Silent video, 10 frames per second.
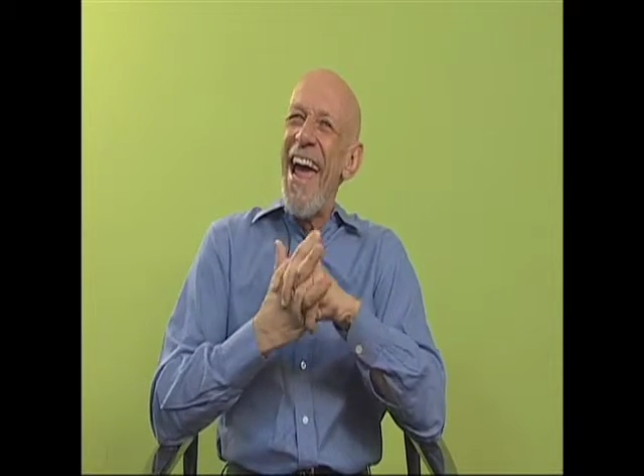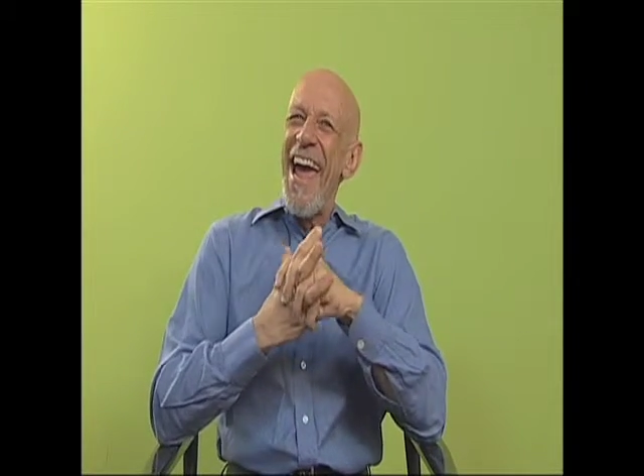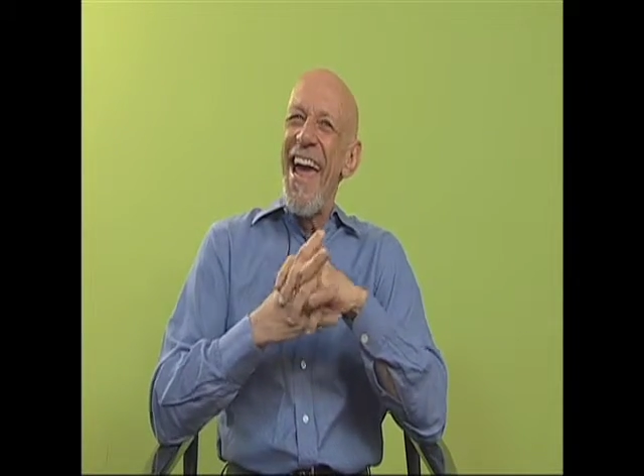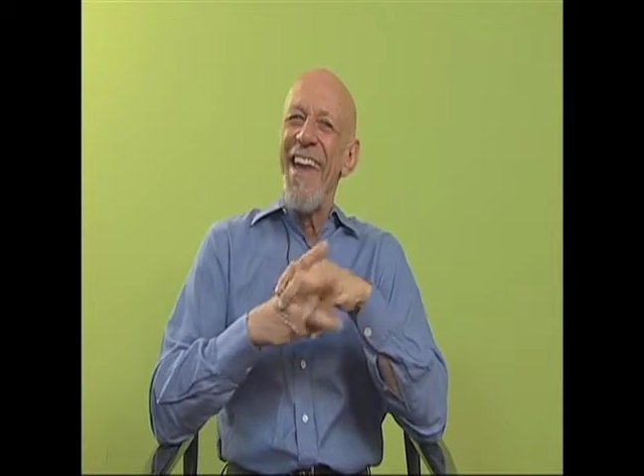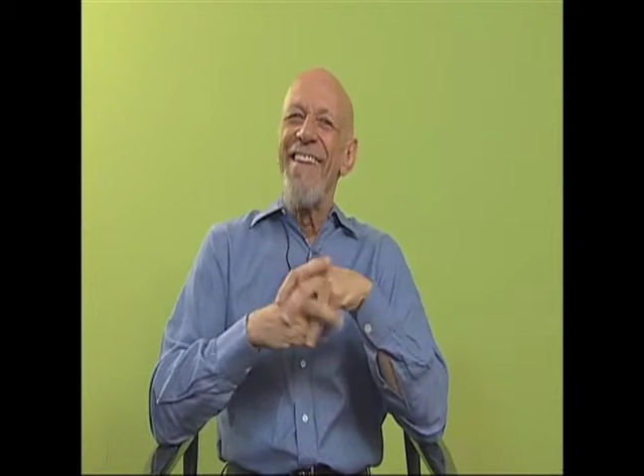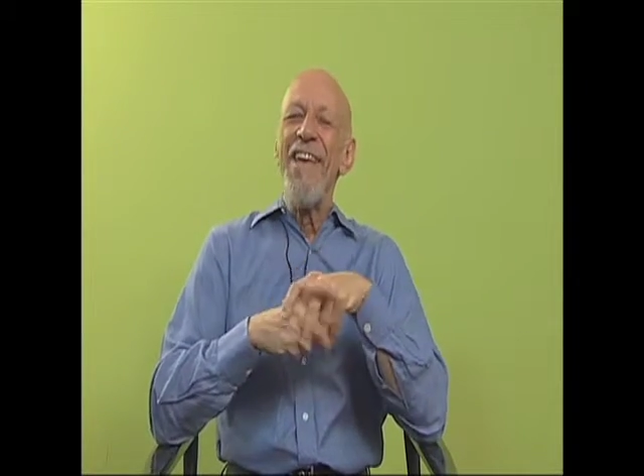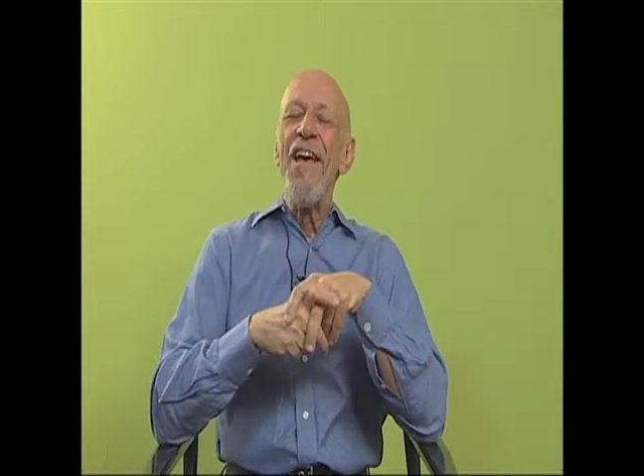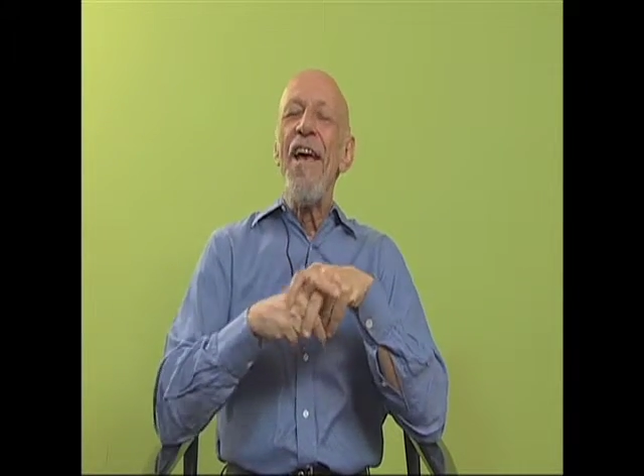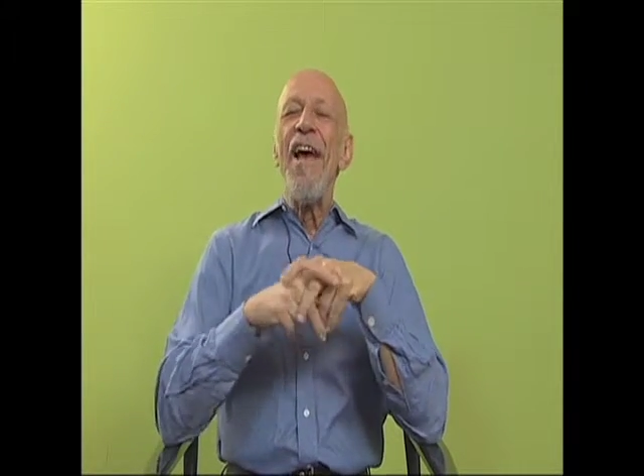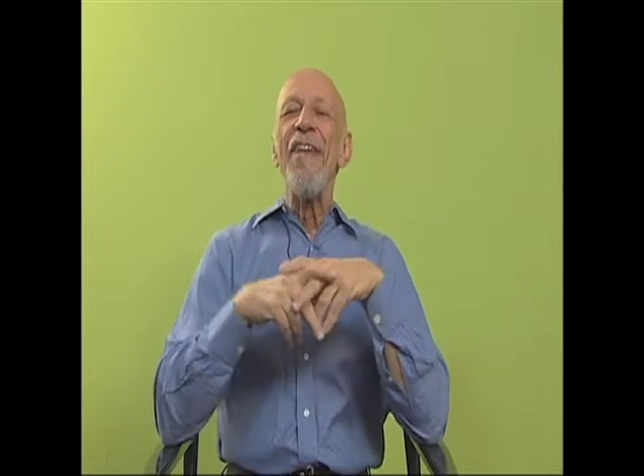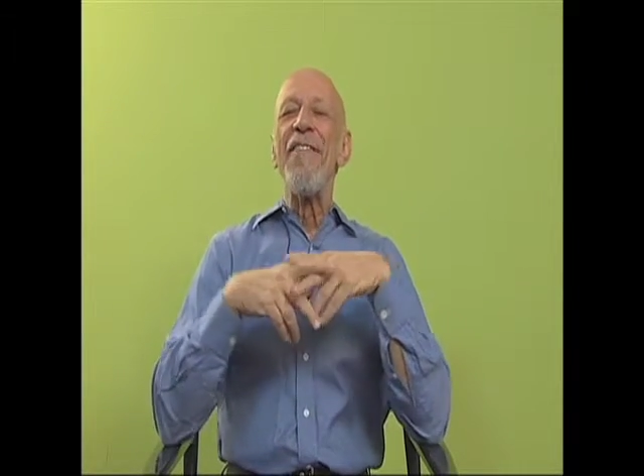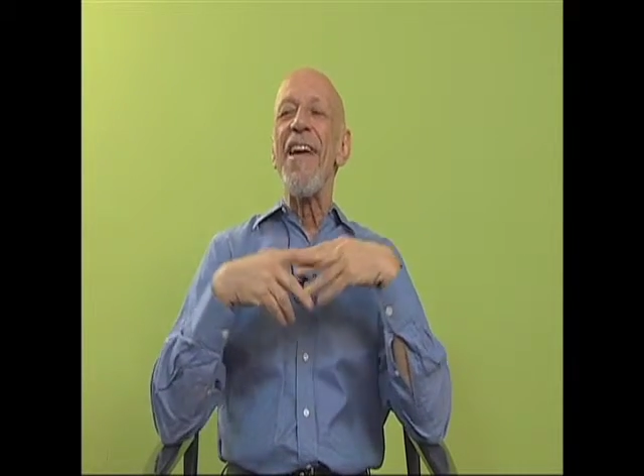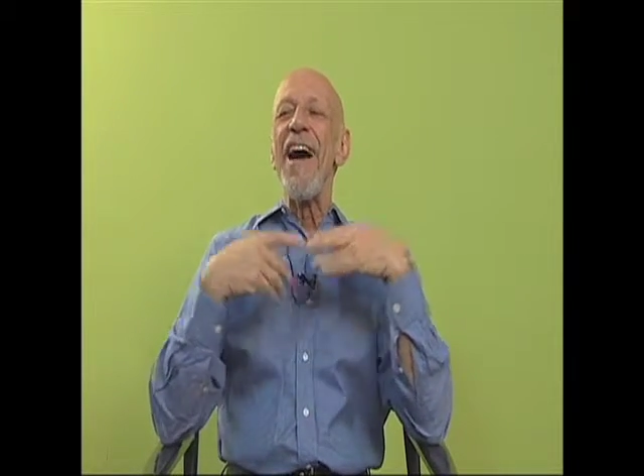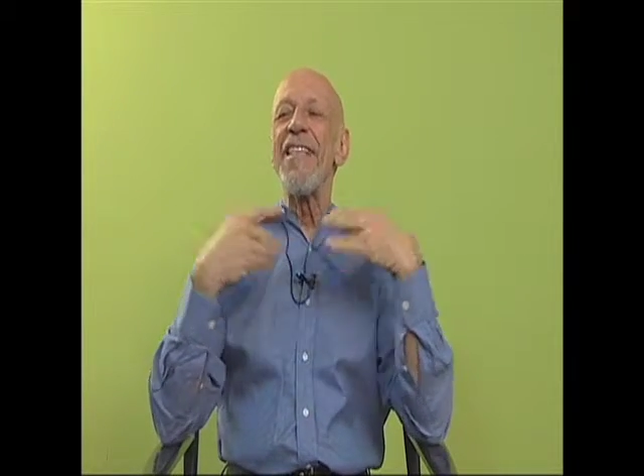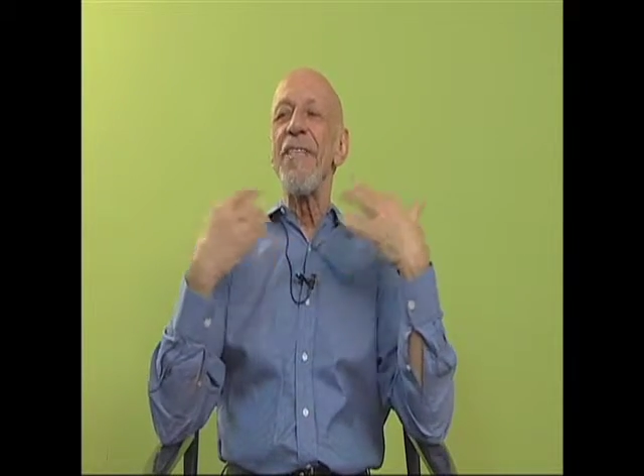
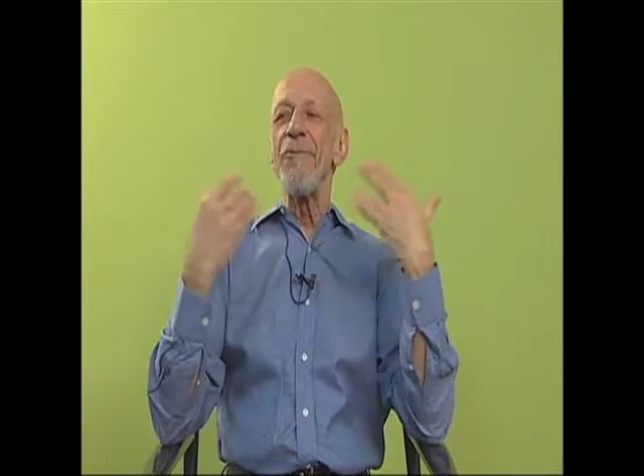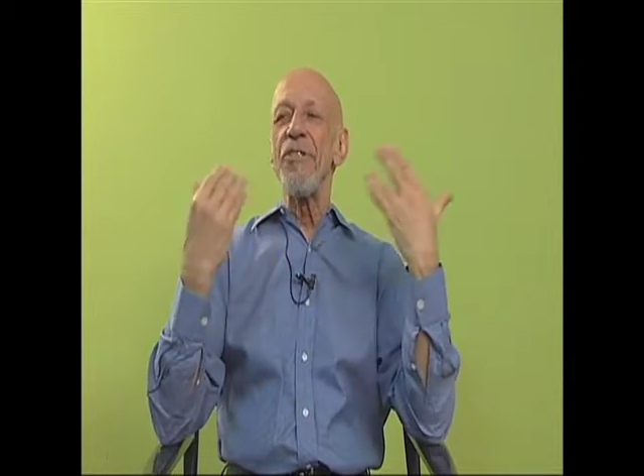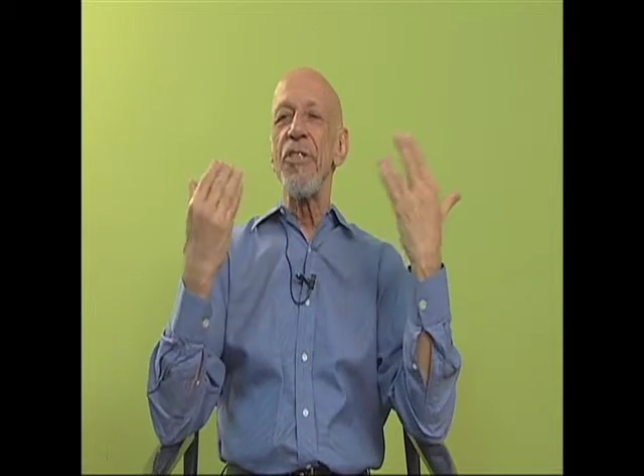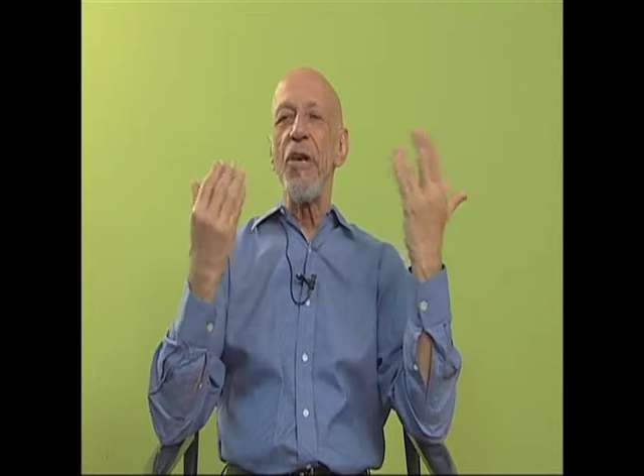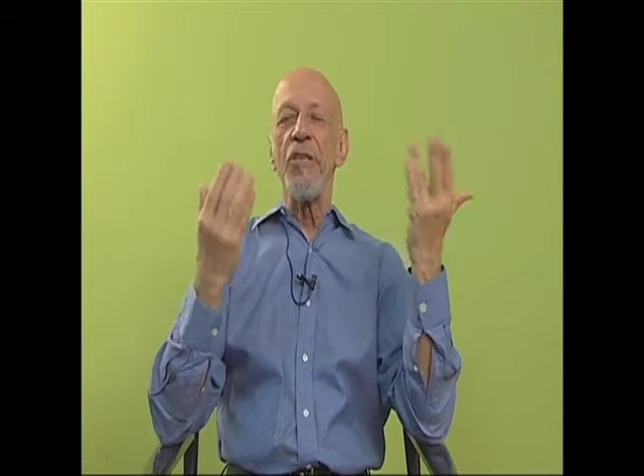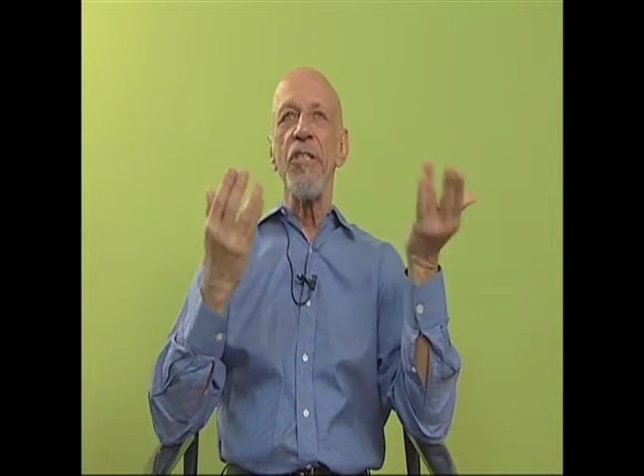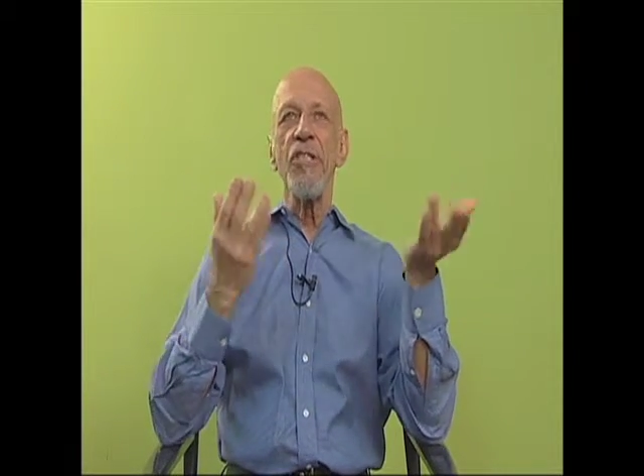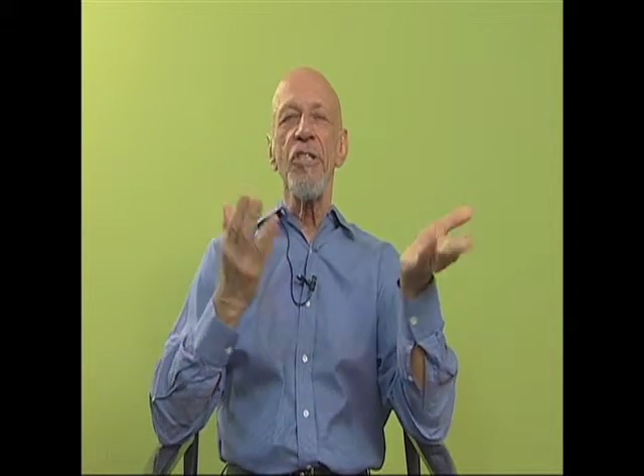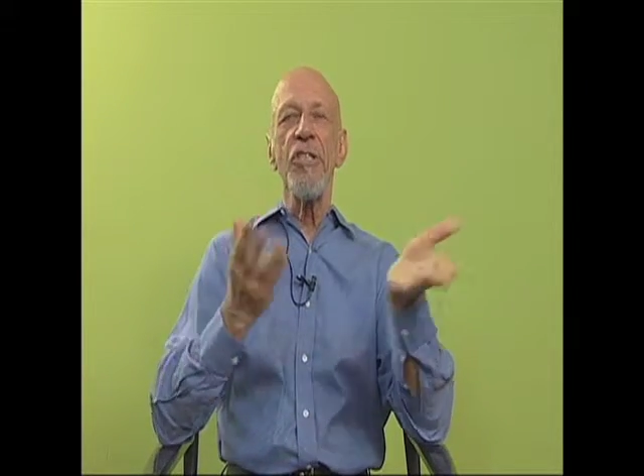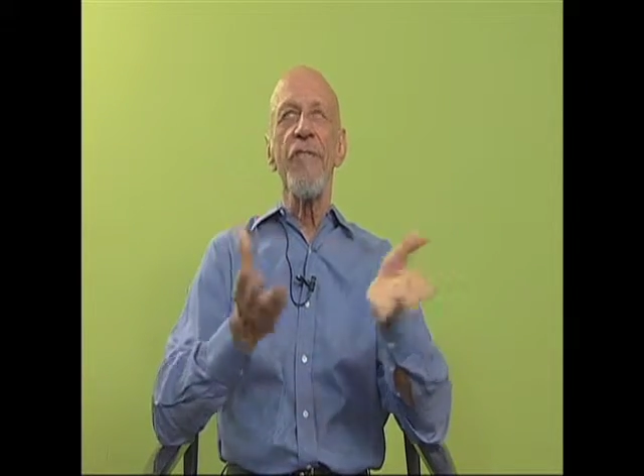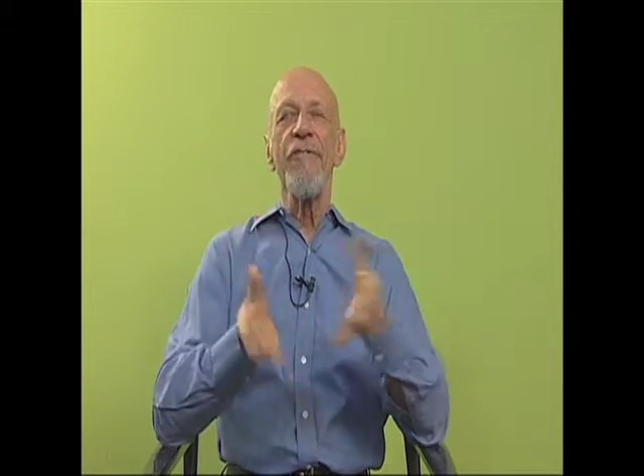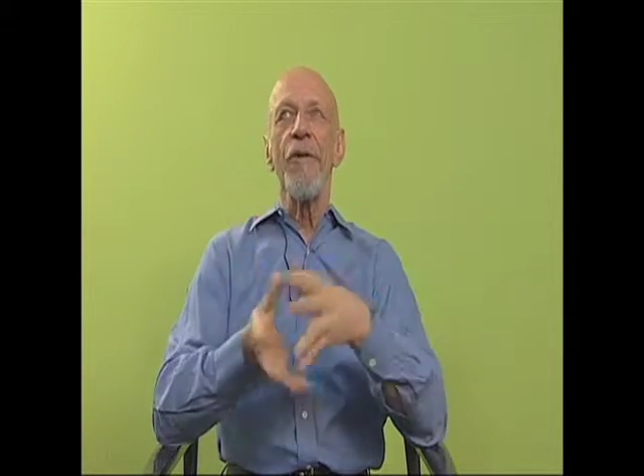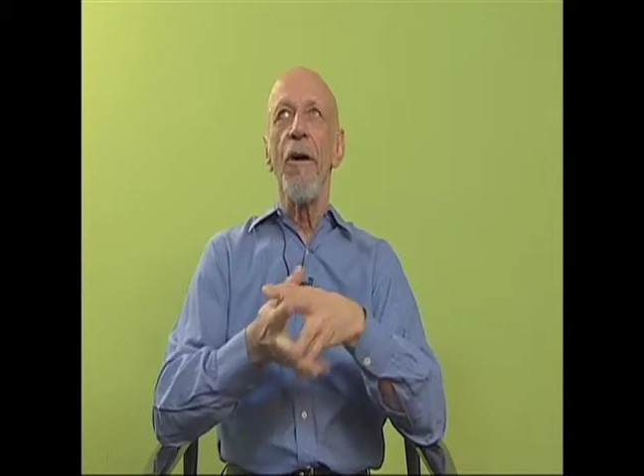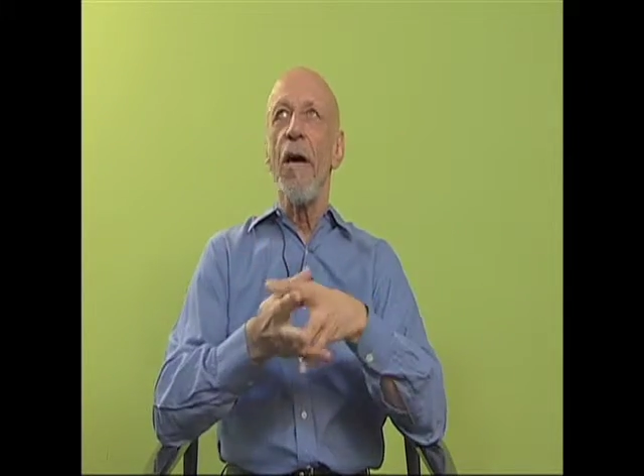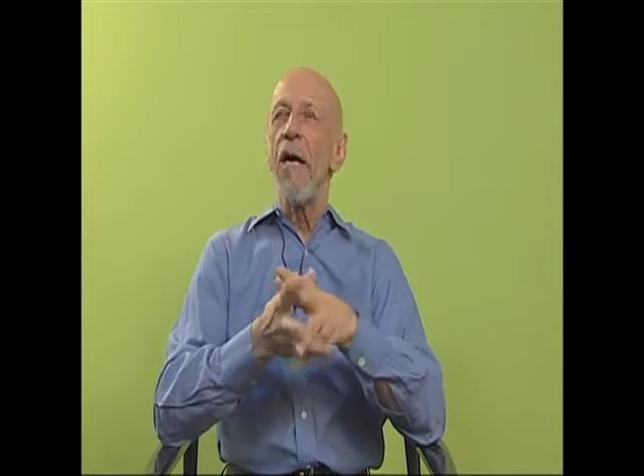the idea was she auditioned
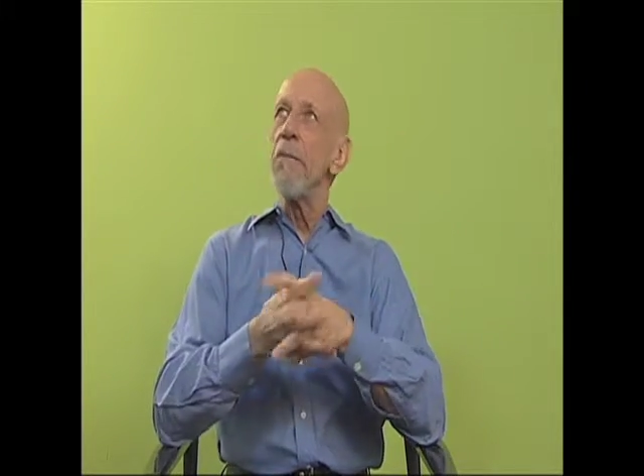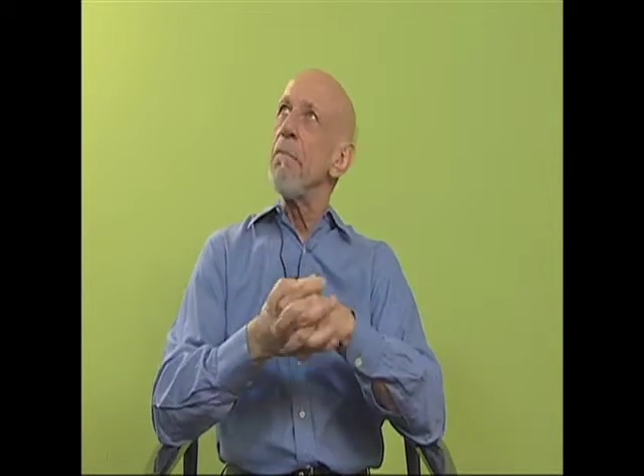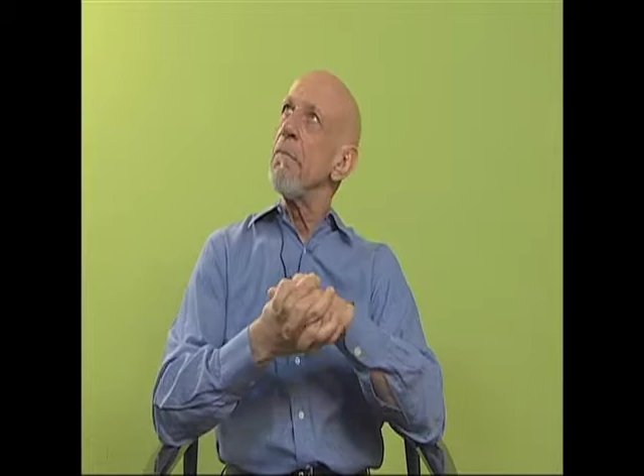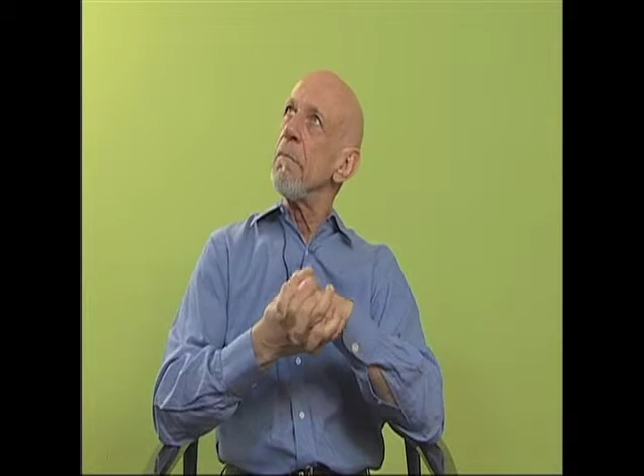for,